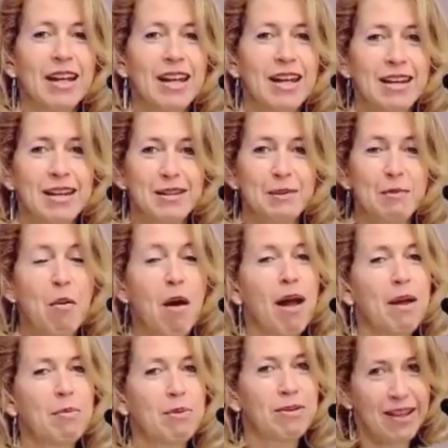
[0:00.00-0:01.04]
It is
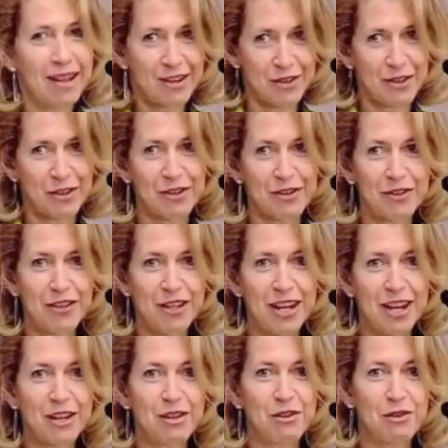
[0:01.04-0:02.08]
my pleasure
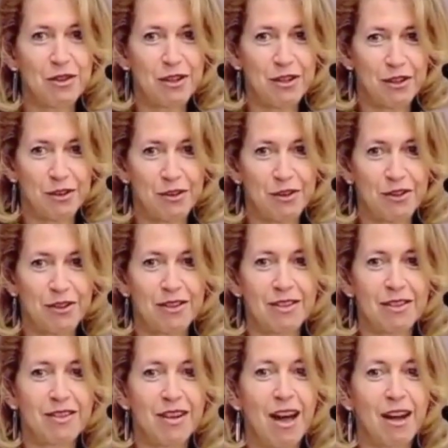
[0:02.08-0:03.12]
to introduce
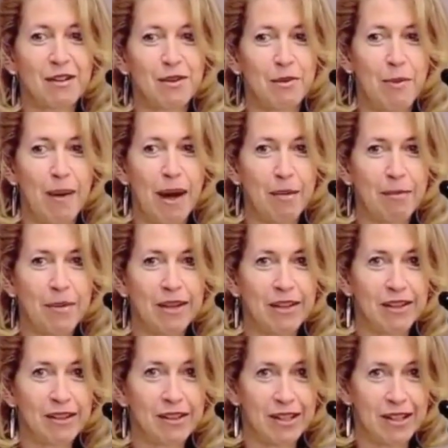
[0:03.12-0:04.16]
Dr.
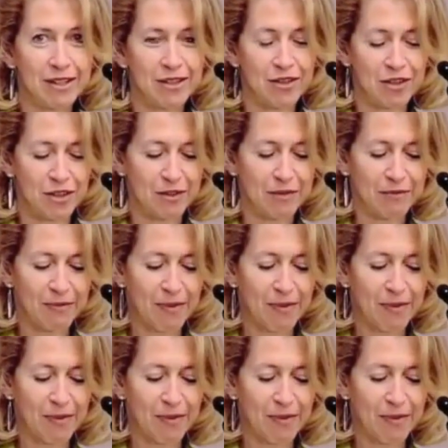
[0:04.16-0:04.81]
Batmanghelidj.